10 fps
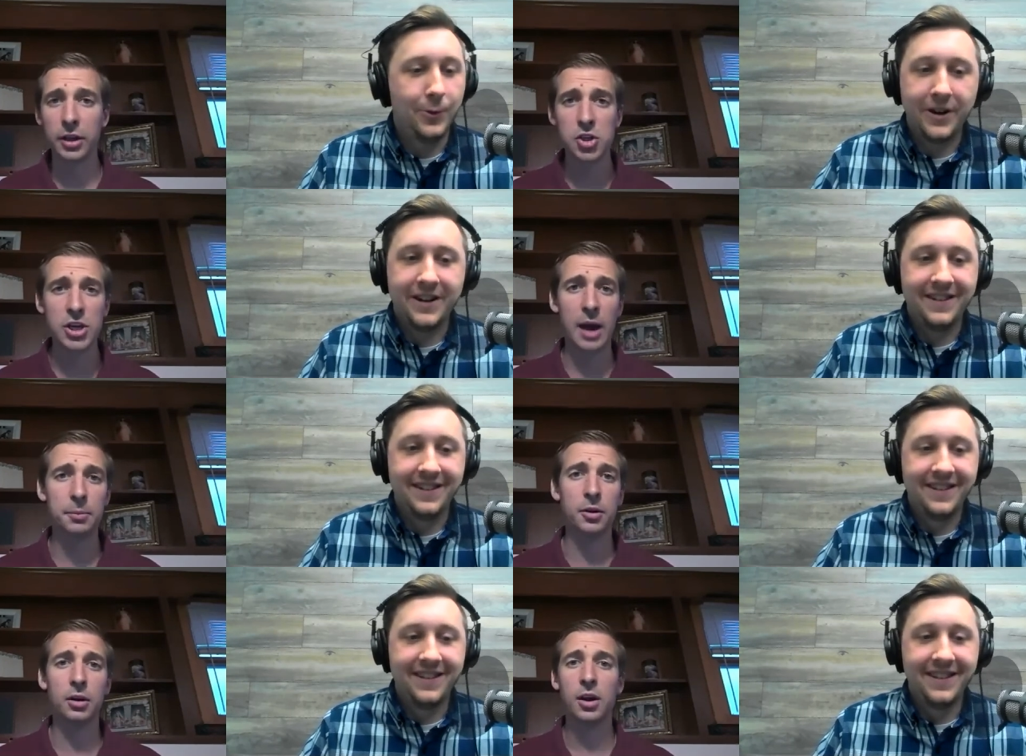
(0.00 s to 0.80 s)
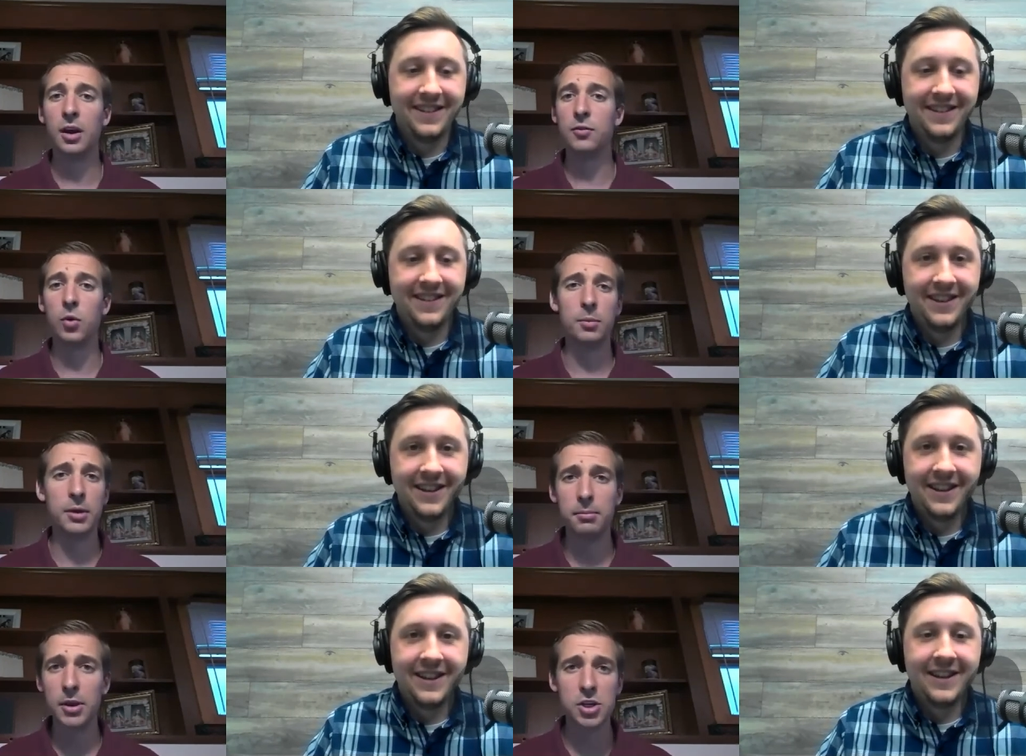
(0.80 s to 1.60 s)
Speaker 1: about starting a chapter,
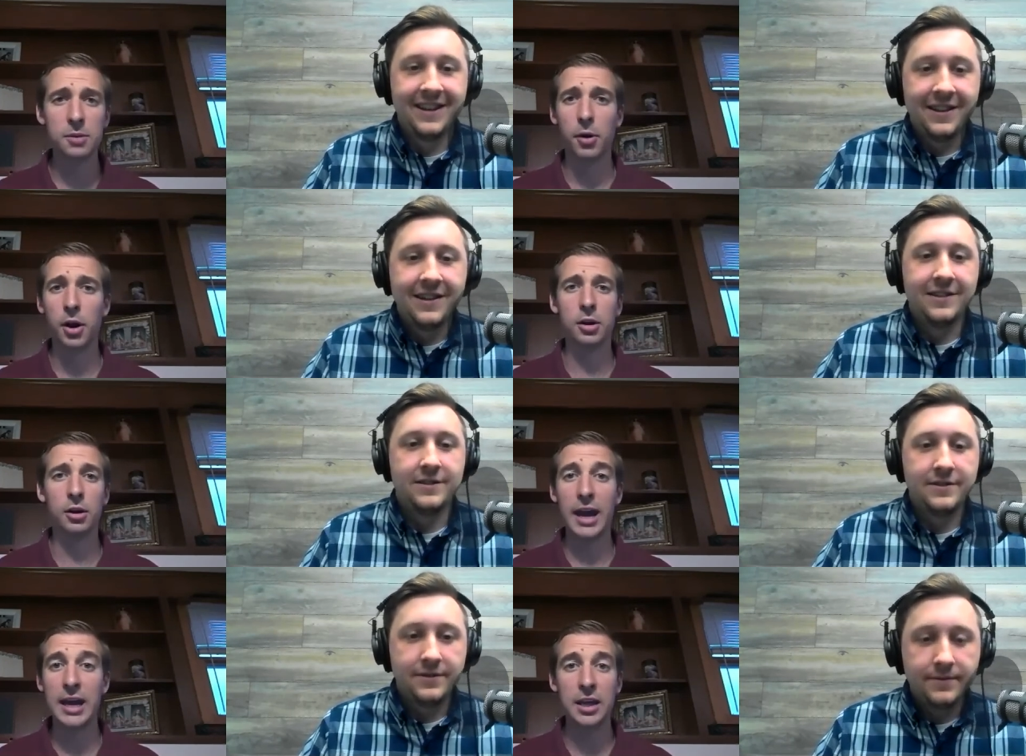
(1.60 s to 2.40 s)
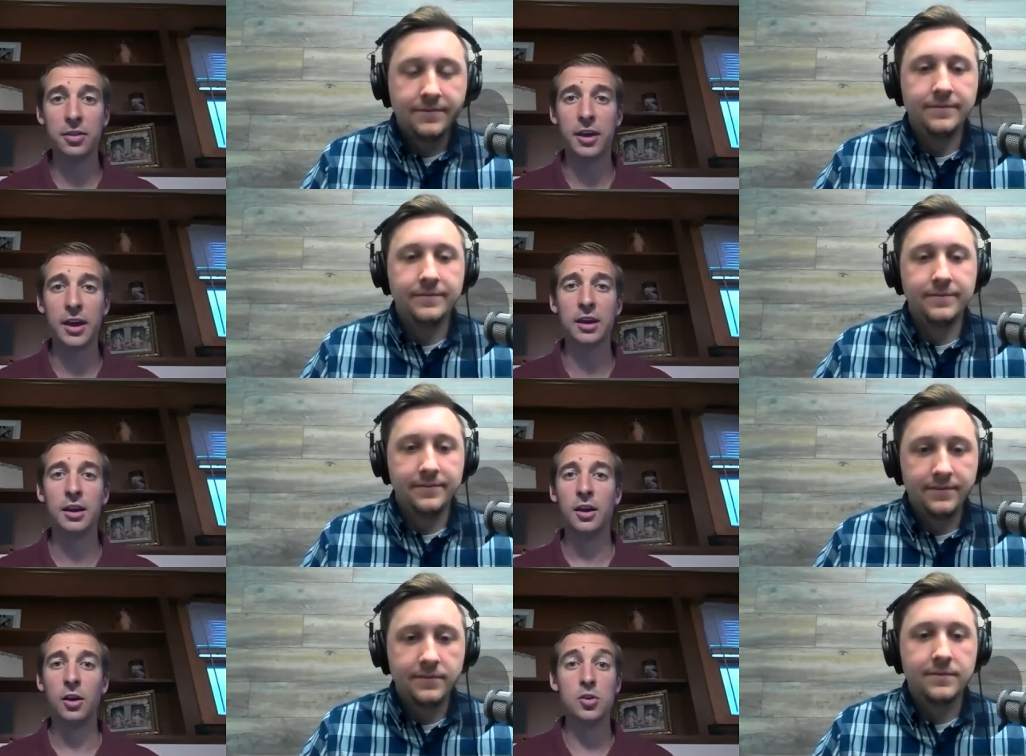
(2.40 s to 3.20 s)
if you want to be a mission partner,
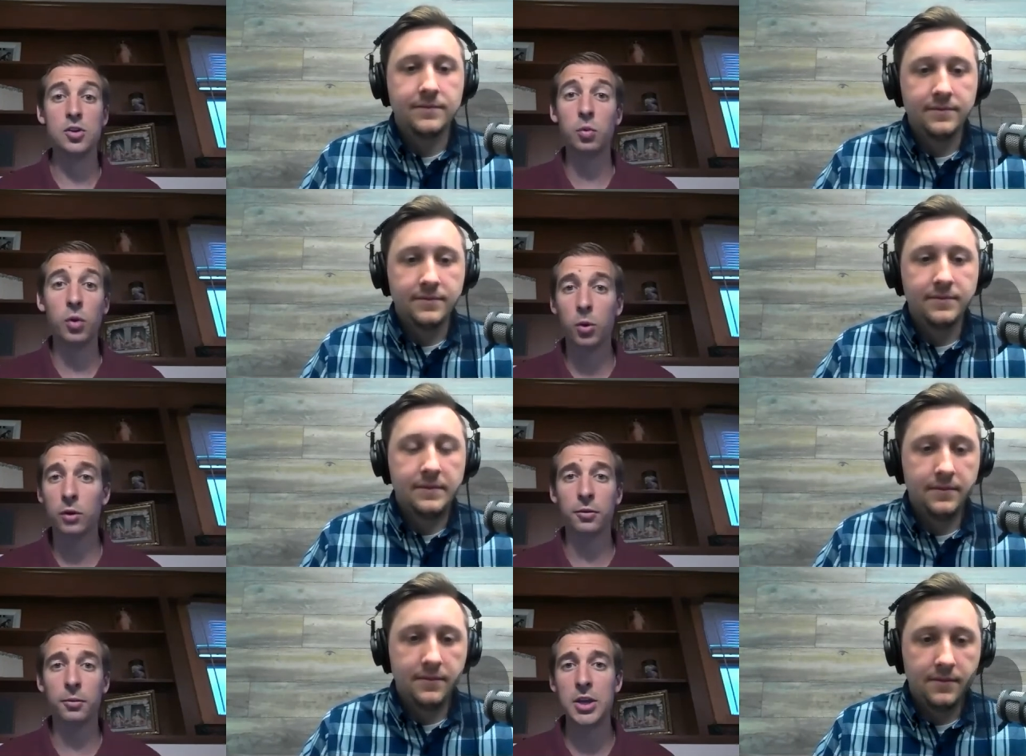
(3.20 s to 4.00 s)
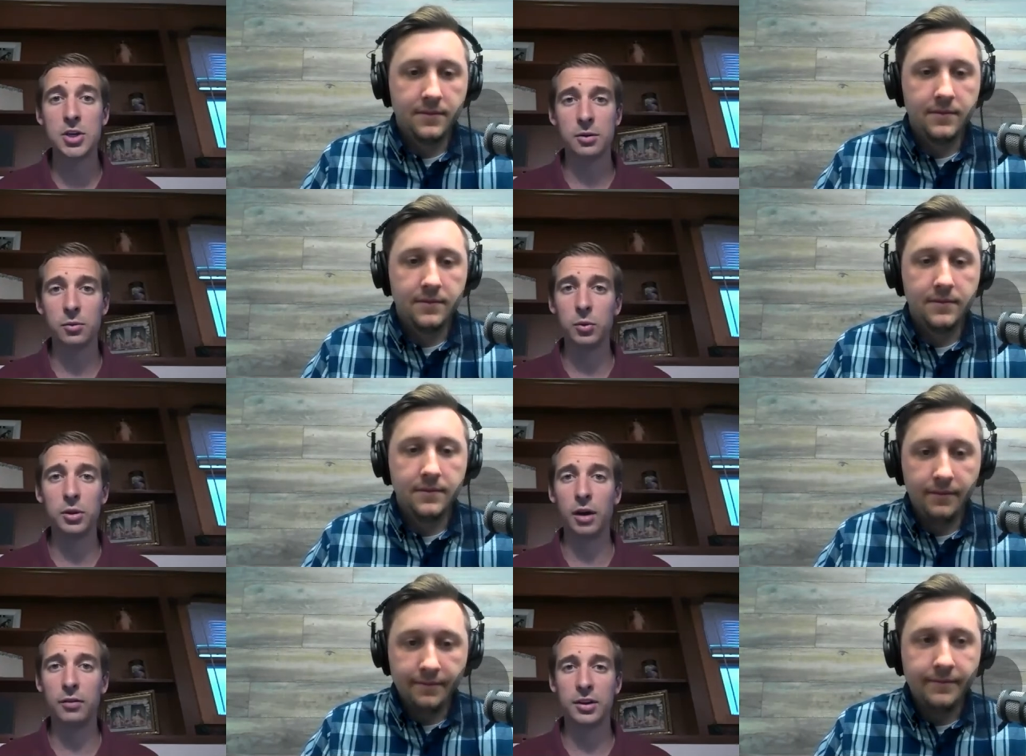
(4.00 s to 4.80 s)
anything, or just want more
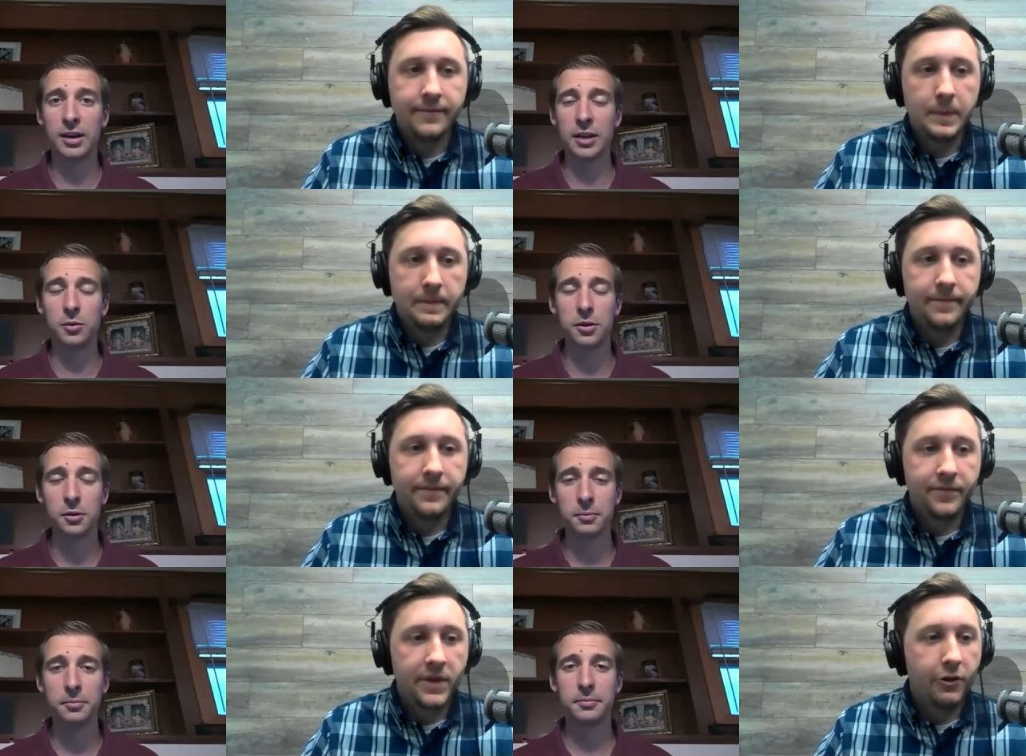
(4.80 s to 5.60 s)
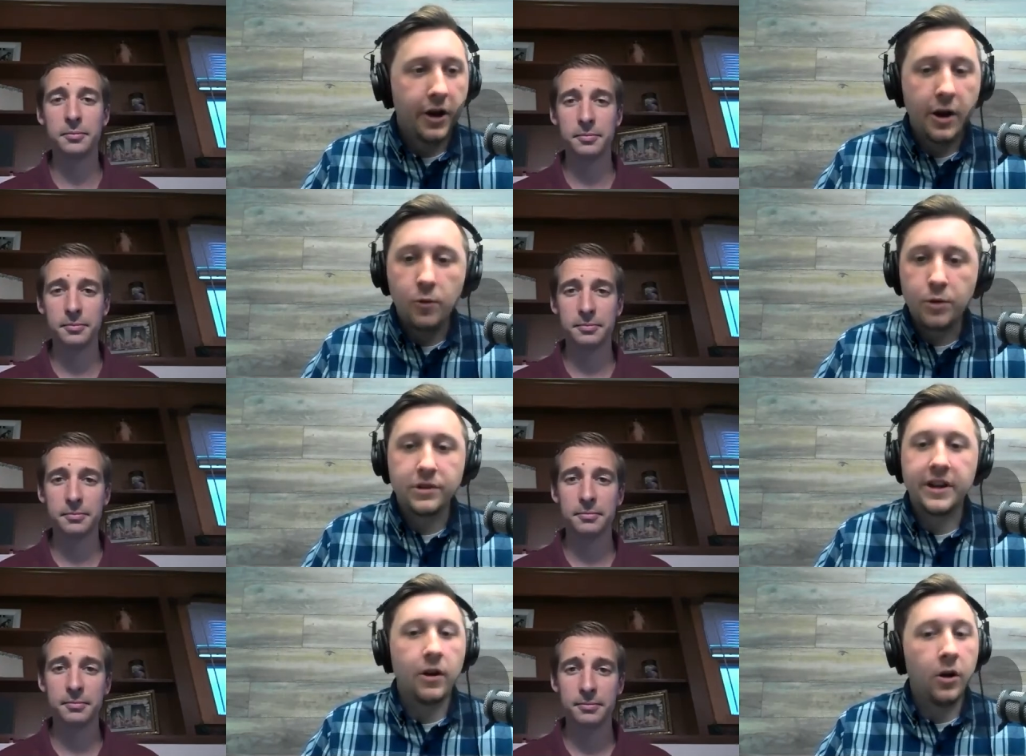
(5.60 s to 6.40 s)
information, we would love to connect with you.
Speaker 2: Great. And
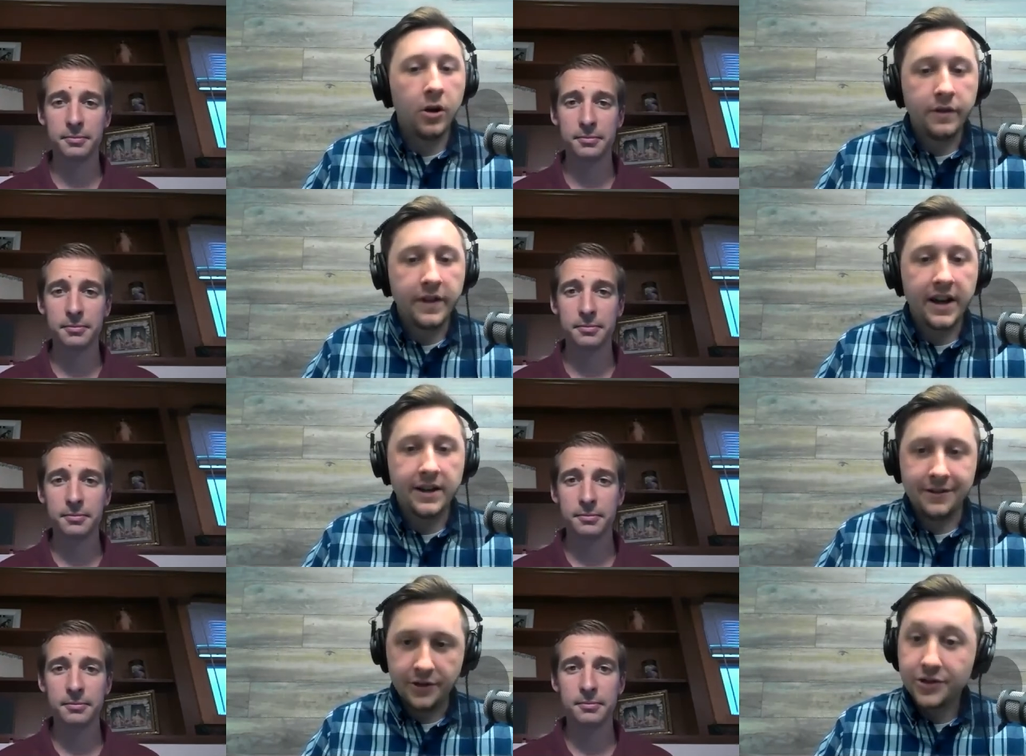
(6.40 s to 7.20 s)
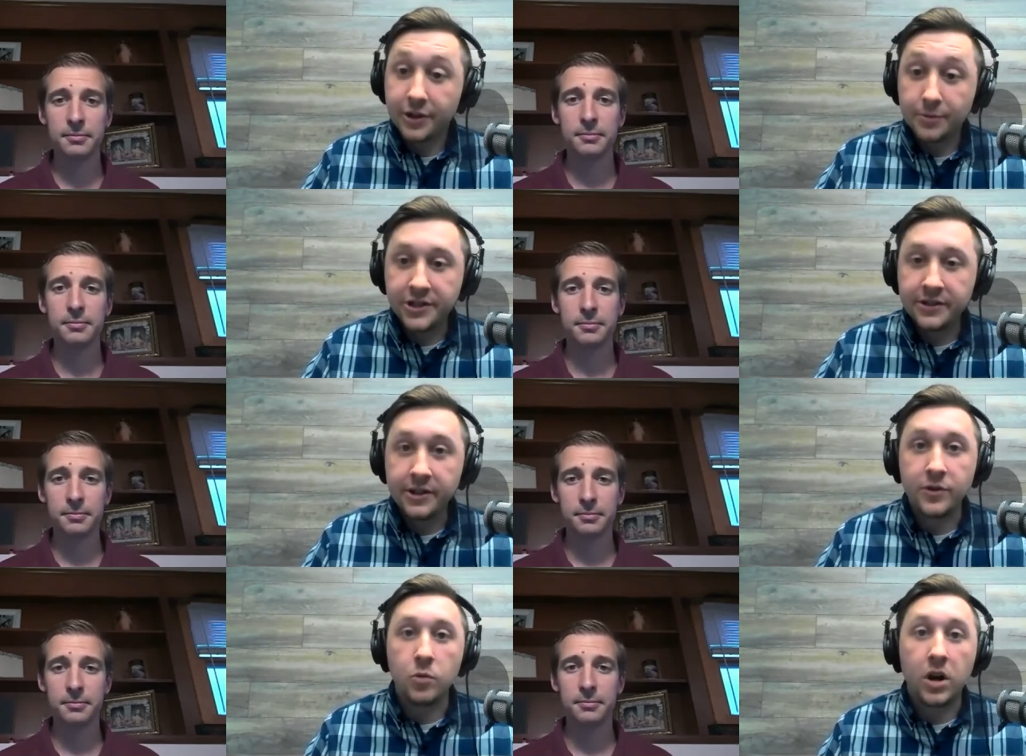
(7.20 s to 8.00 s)
we will link all of that in the
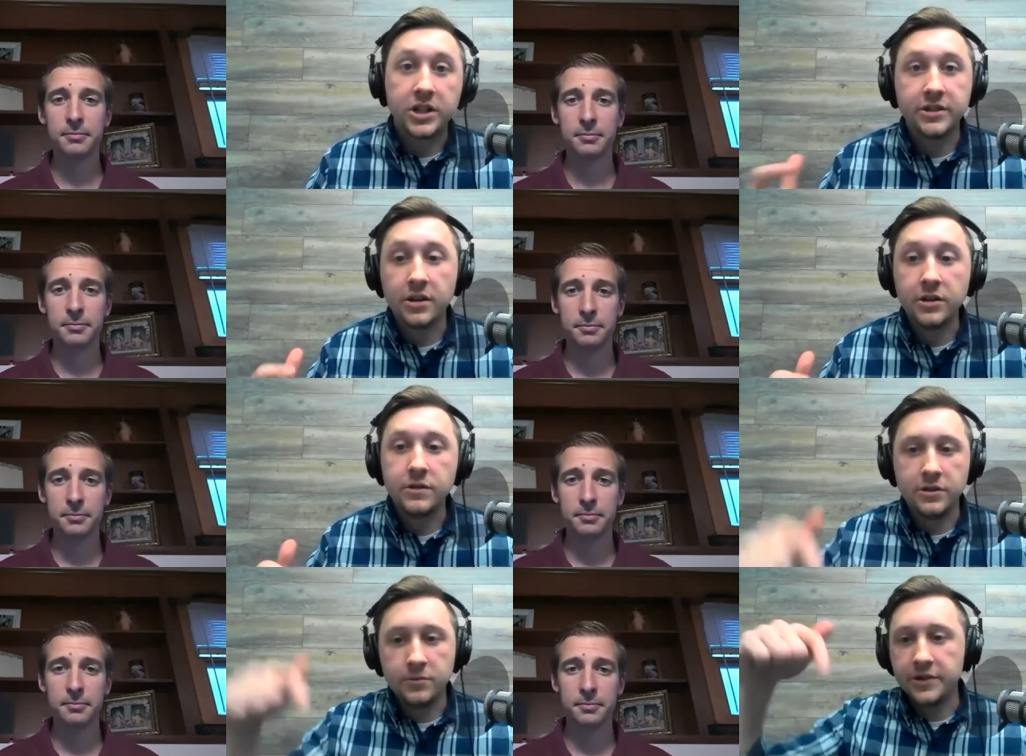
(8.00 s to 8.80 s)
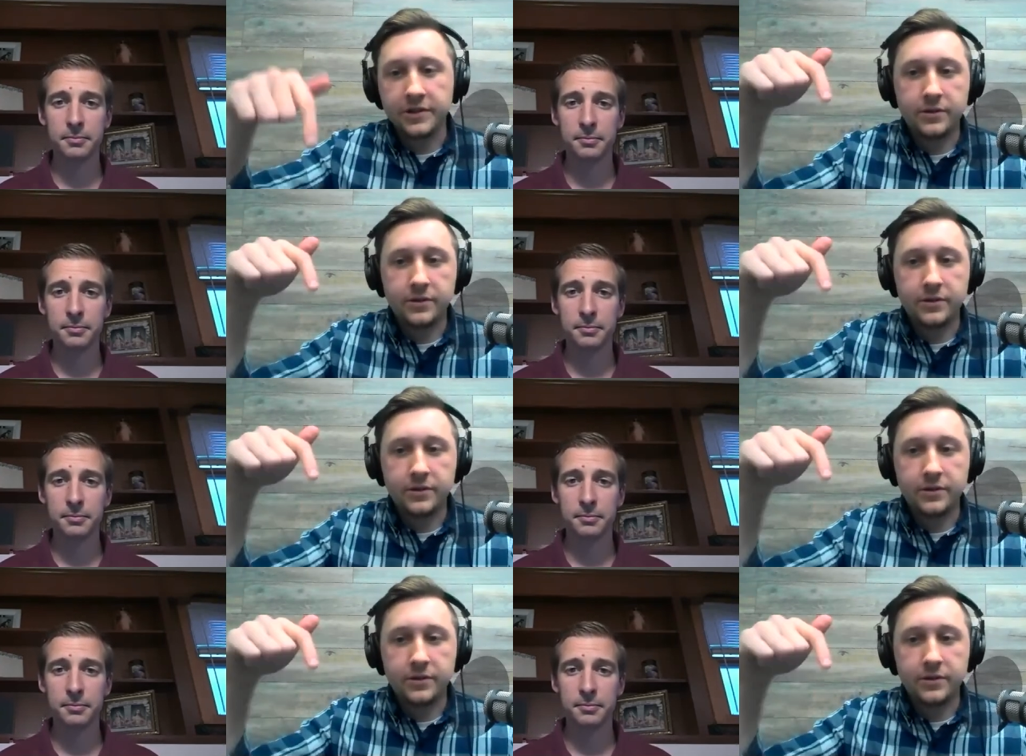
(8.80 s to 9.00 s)
description. If you're watching on YouTube,